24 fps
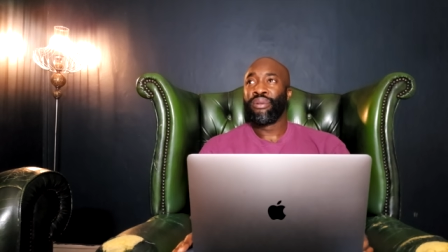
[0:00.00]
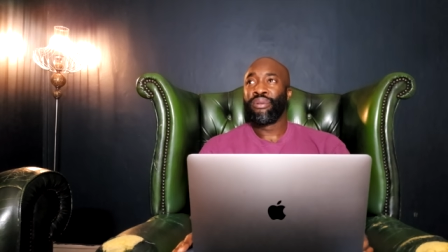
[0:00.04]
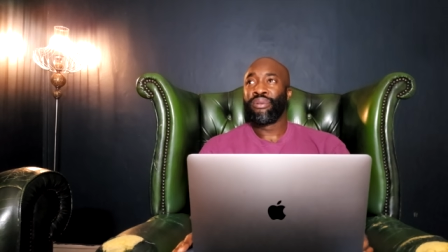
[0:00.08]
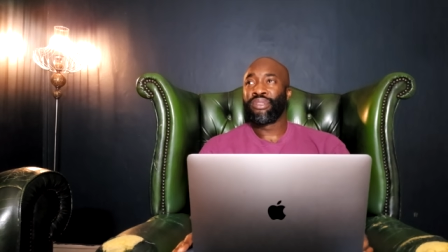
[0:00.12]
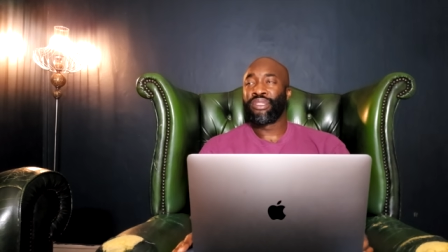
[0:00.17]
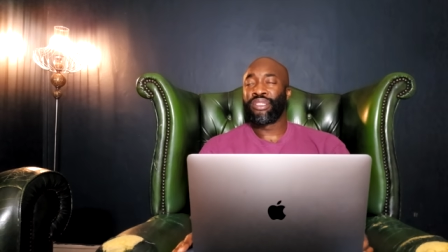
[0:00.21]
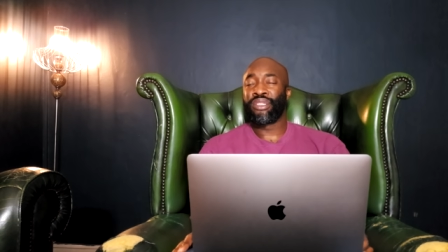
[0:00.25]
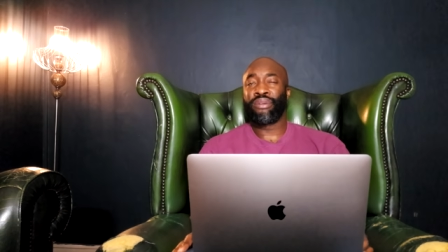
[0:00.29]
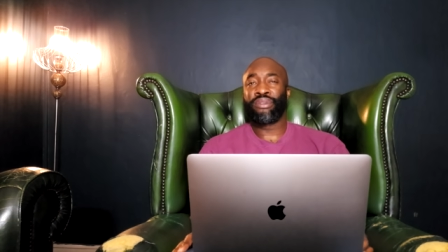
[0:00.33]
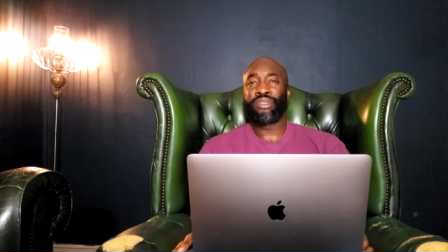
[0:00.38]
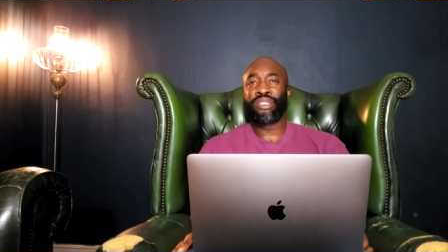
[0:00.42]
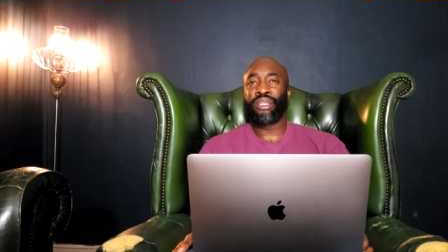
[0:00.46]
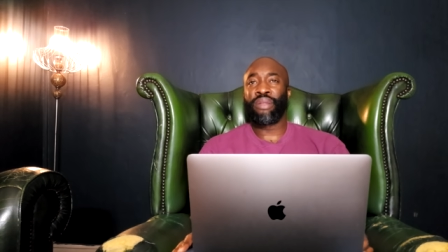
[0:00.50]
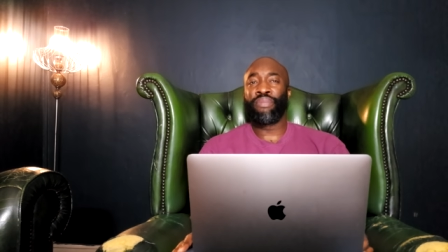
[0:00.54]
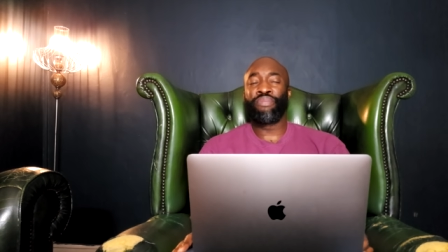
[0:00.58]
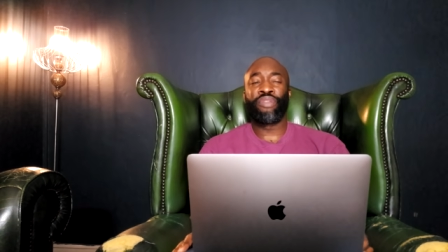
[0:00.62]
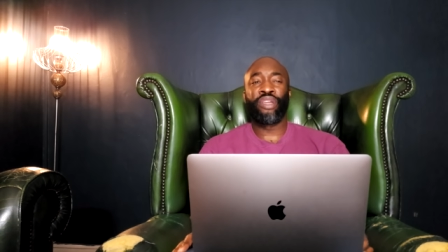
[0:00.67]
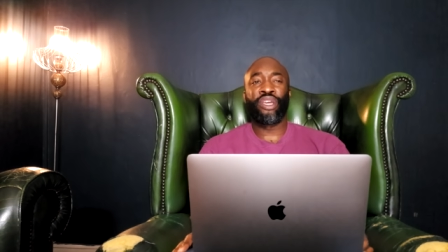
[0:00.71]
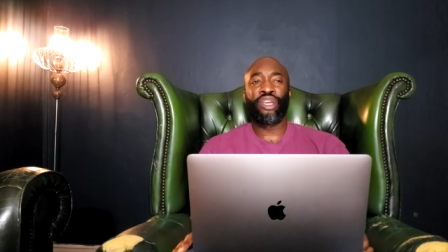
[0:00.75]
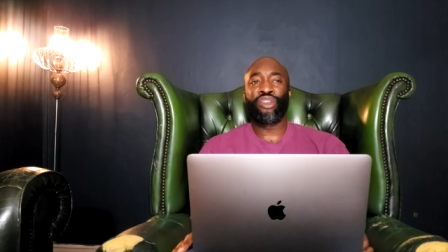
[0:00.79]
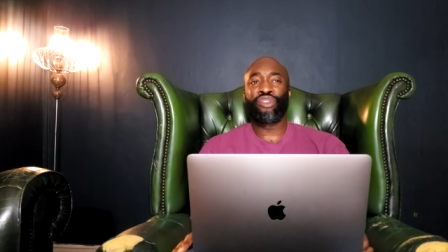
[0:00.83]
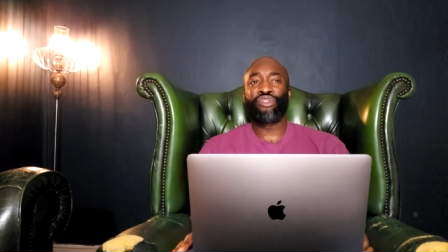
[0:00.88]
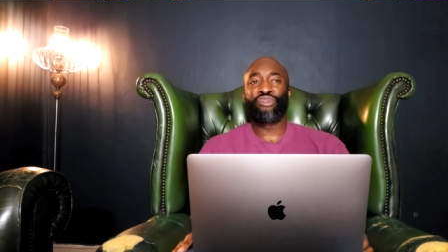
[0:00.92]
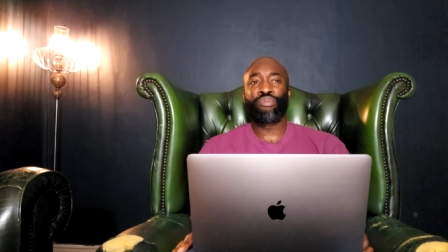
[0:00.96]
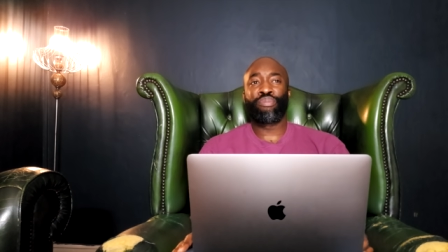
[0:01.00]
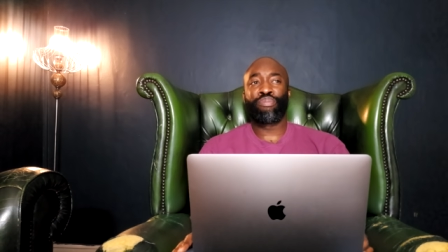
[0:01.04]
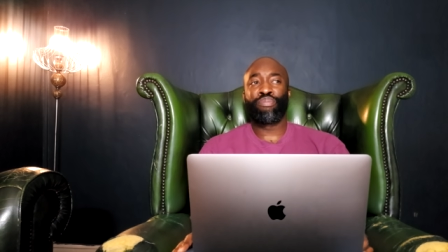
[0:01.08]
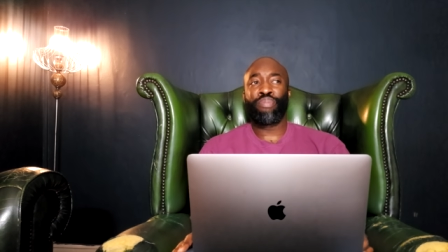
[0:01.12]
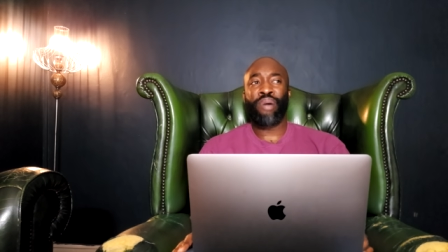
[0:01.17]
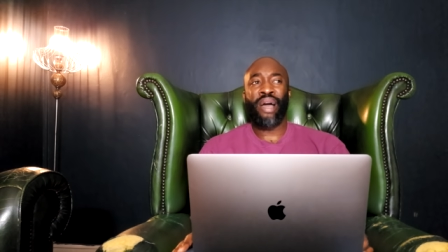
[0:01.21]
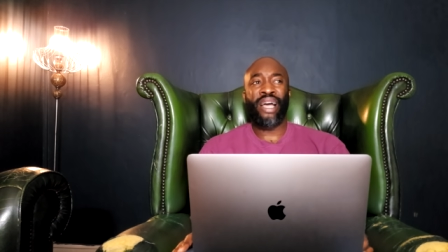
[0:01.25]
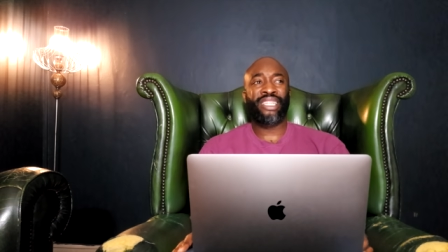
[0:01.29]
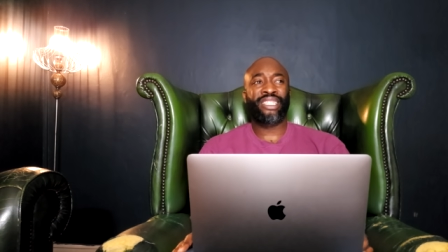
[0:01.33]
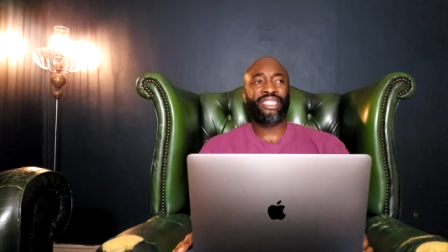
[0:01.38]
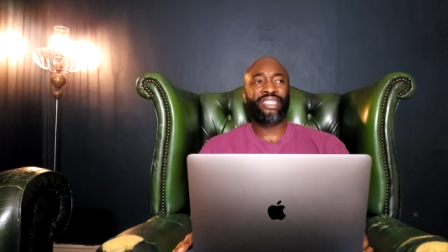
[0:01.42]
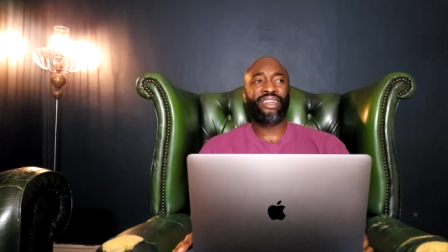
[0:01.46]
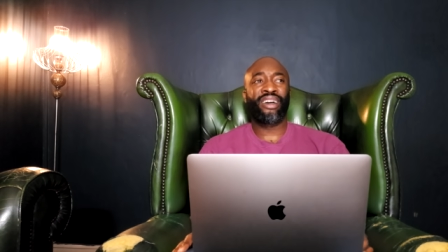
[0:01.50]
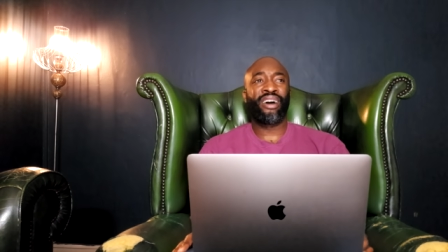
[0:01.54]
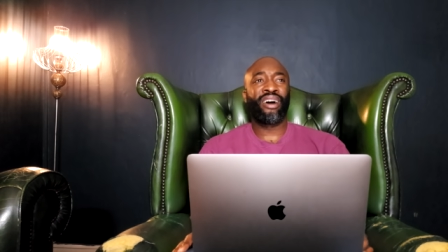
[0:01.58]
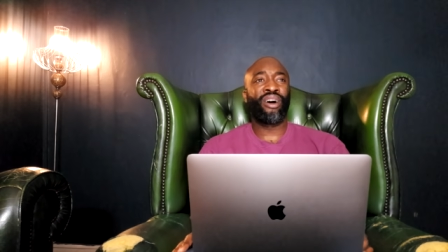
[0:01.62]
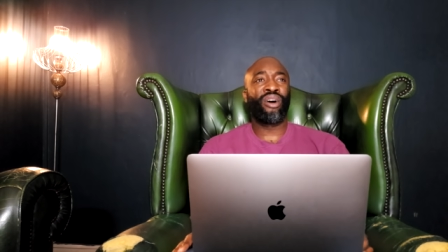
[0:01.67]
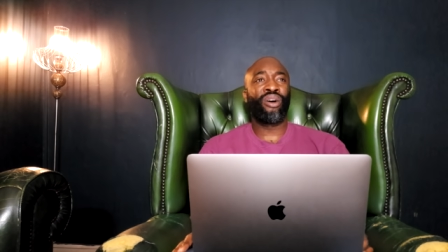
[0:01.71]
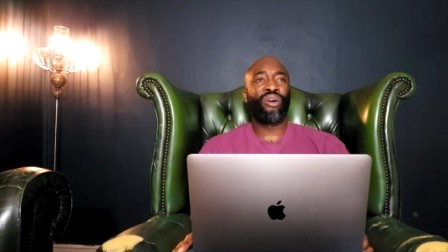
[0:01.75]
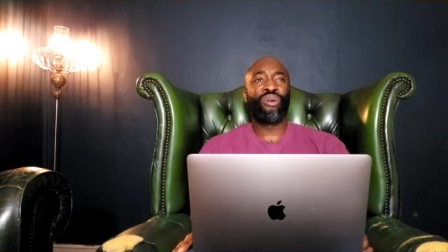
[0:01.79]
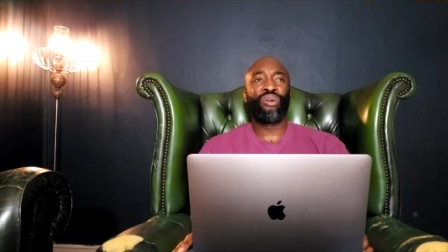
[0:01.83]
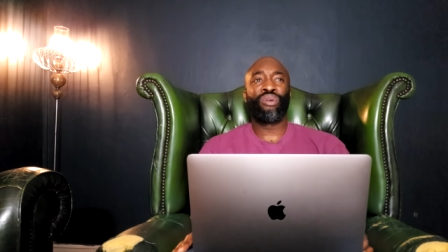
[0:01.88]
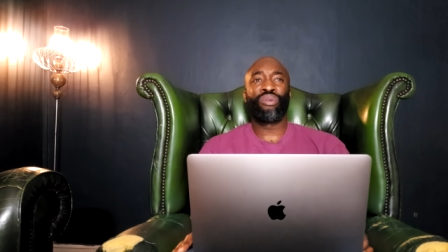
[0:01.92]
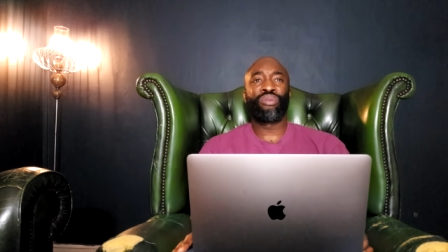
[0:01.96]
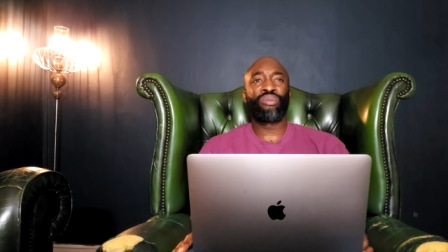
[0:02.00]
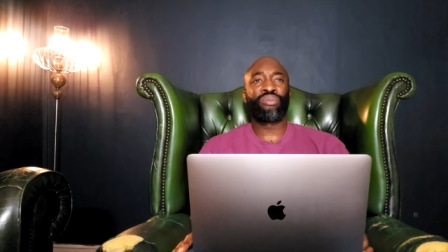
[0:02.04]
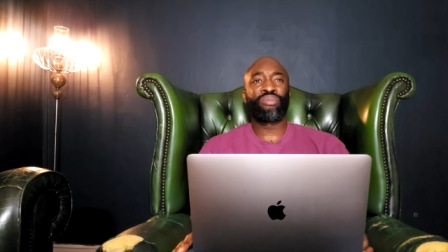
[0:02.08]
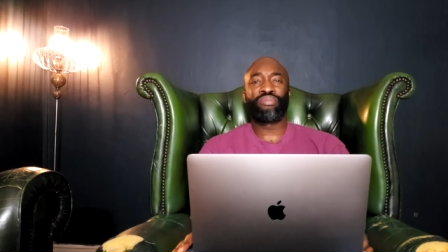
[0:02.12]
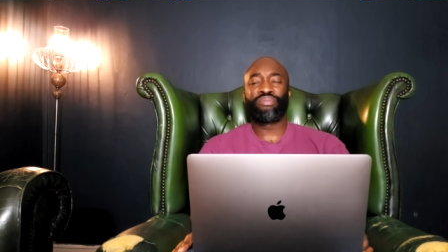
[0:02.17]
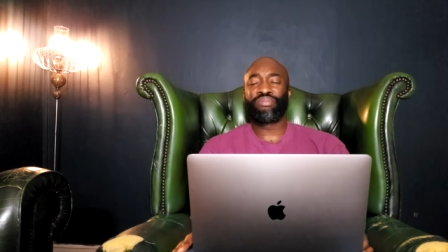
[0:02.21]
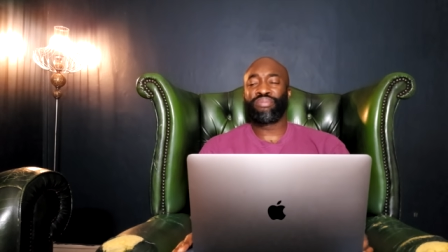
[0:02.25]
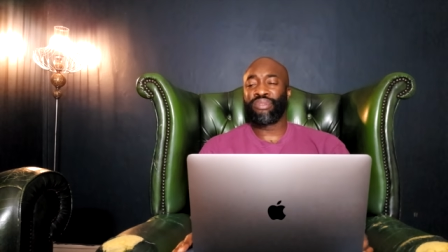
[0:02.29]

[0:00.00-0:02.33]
something Pascal